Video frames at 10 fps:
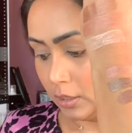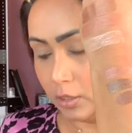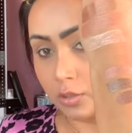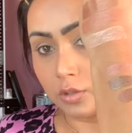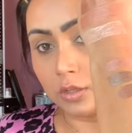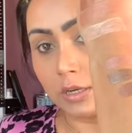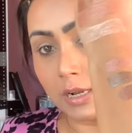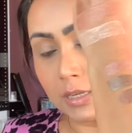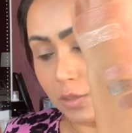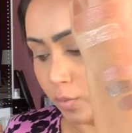So the
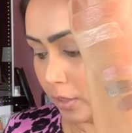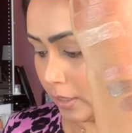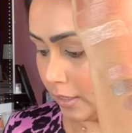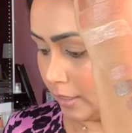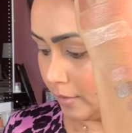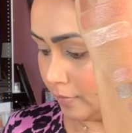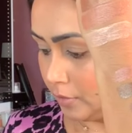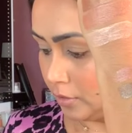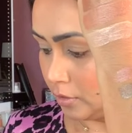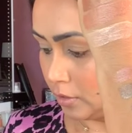next one I have
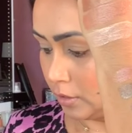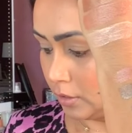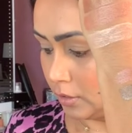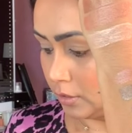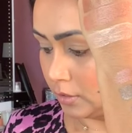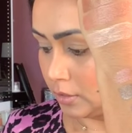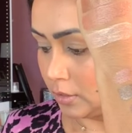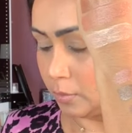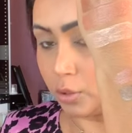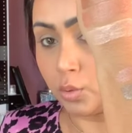here is
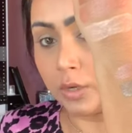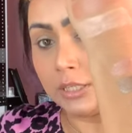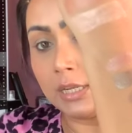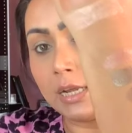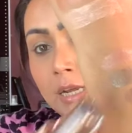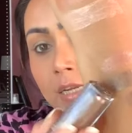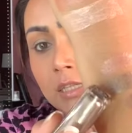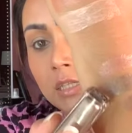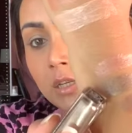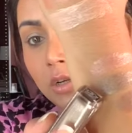number
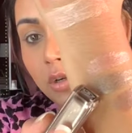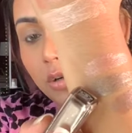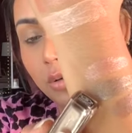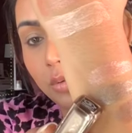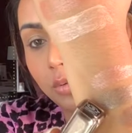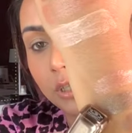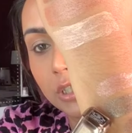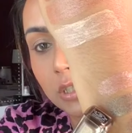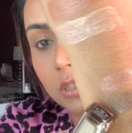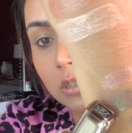28, which
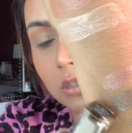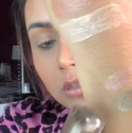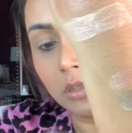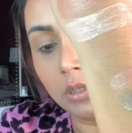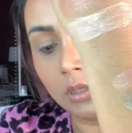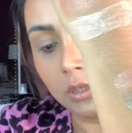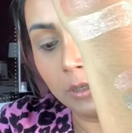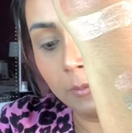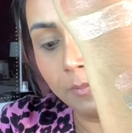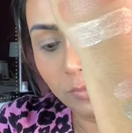is
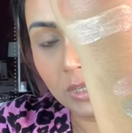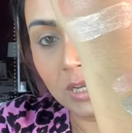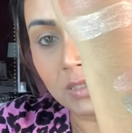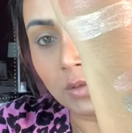the Desert